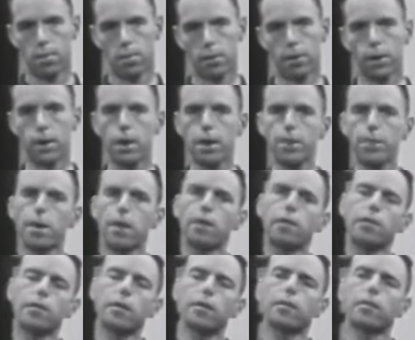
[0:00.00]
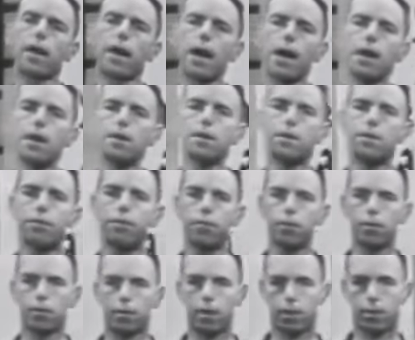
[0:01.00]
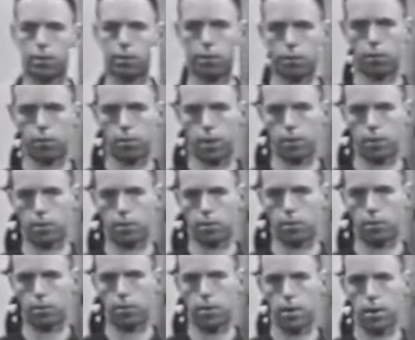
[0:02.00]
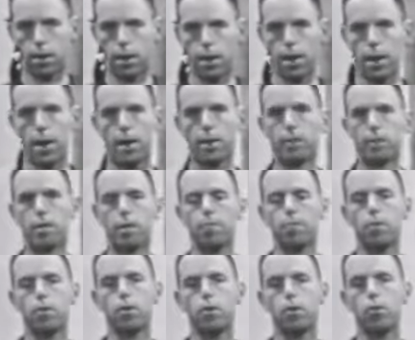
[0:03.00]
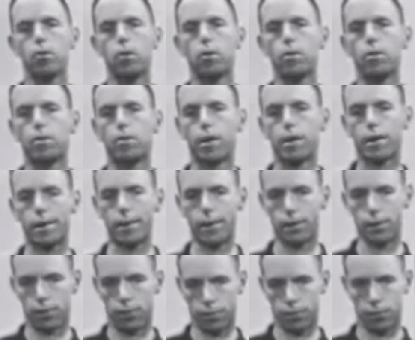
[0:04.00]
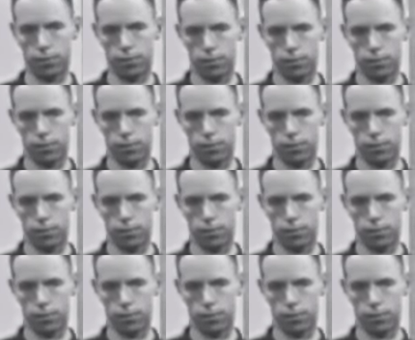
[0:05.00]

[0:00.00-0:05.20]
But here there is an entirely different sense of the present, as something you can settle into.